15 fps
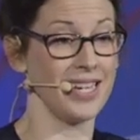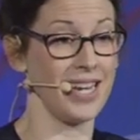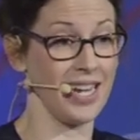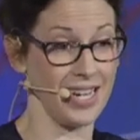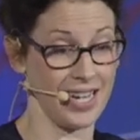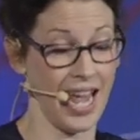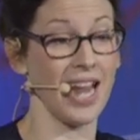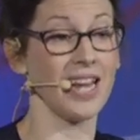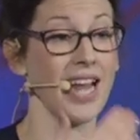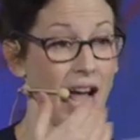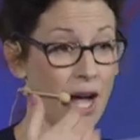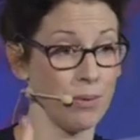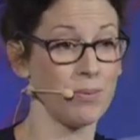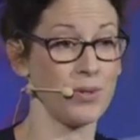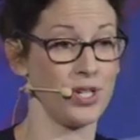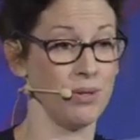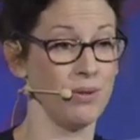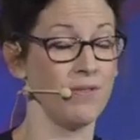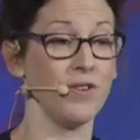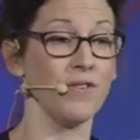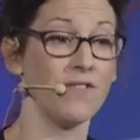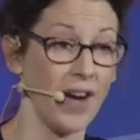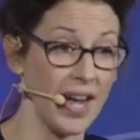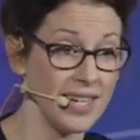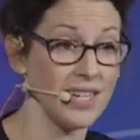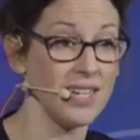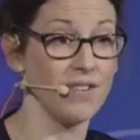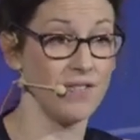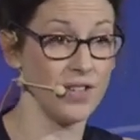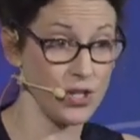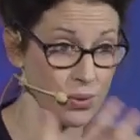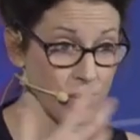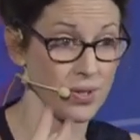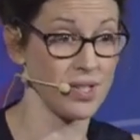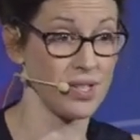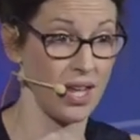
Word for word: it can help too if you find individuals